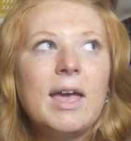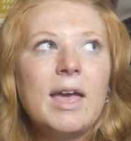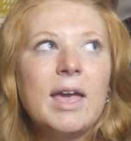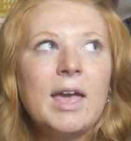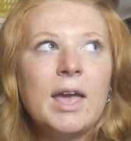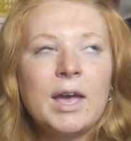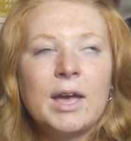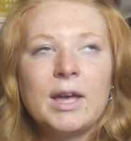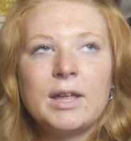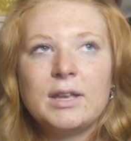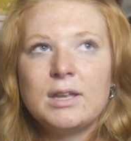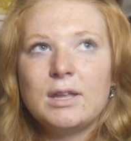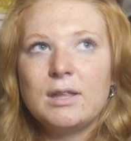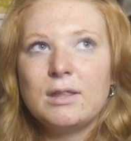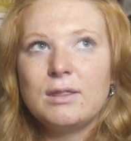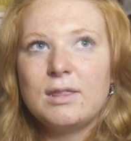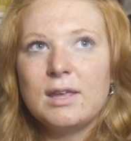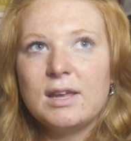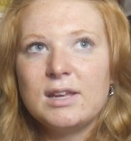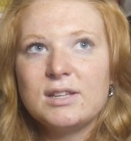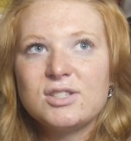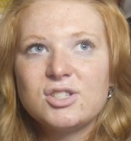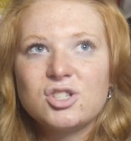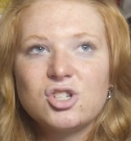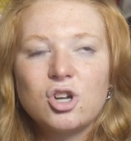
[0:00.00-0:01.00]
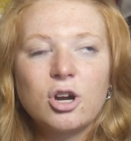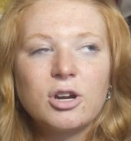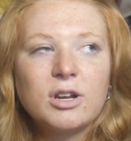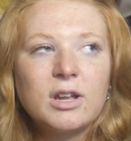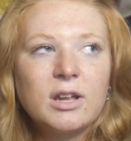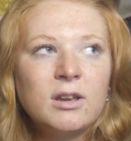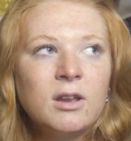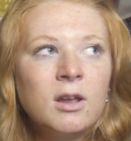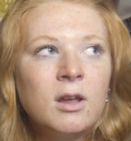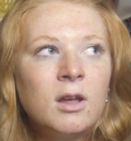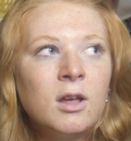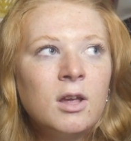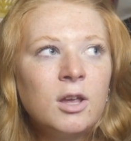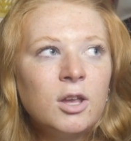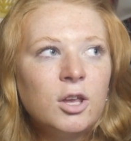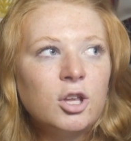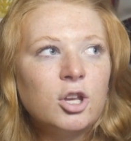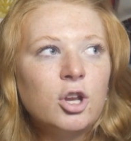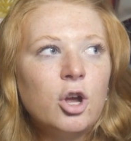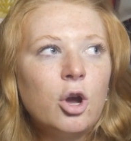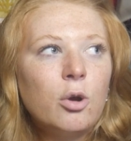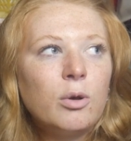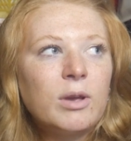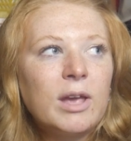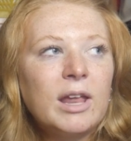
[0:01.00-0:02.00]
And they started, you
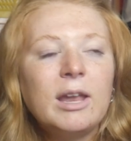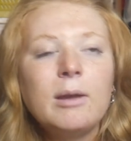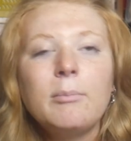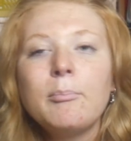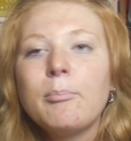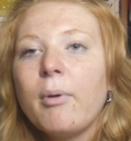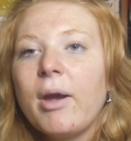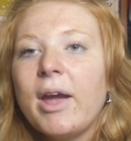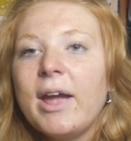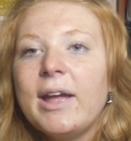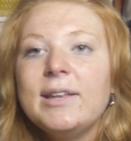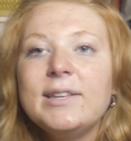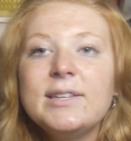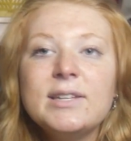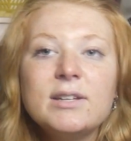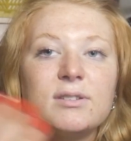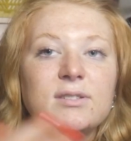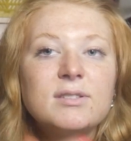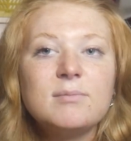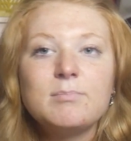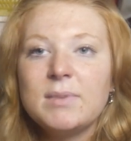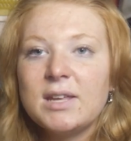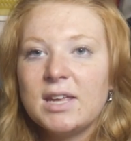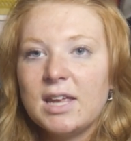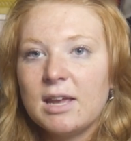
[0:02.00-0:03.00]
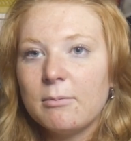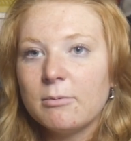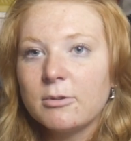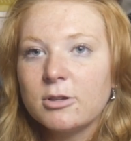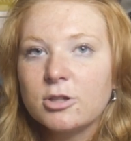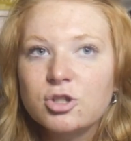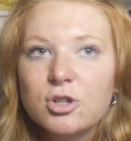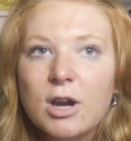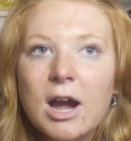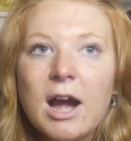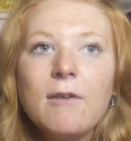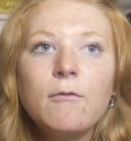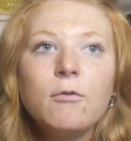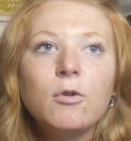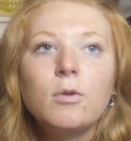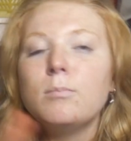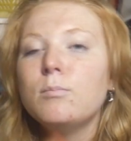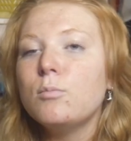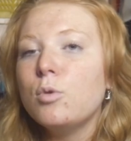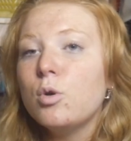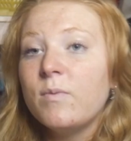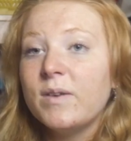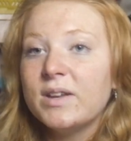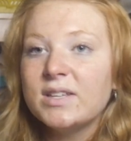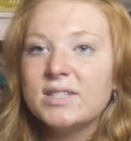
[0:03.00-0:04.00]
know, getting brand deals and being able to travel and
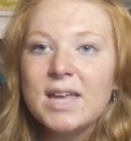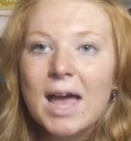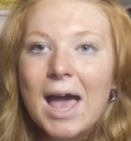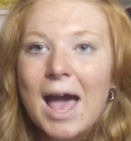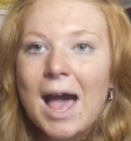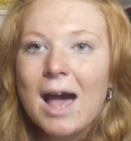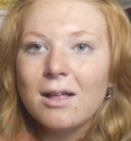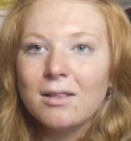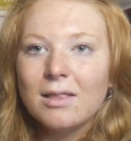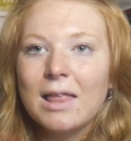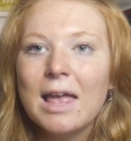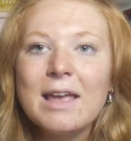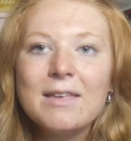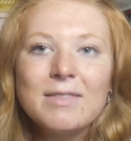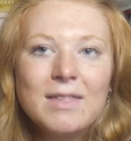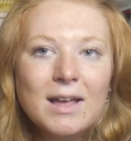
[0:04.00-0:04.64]
moving to LA.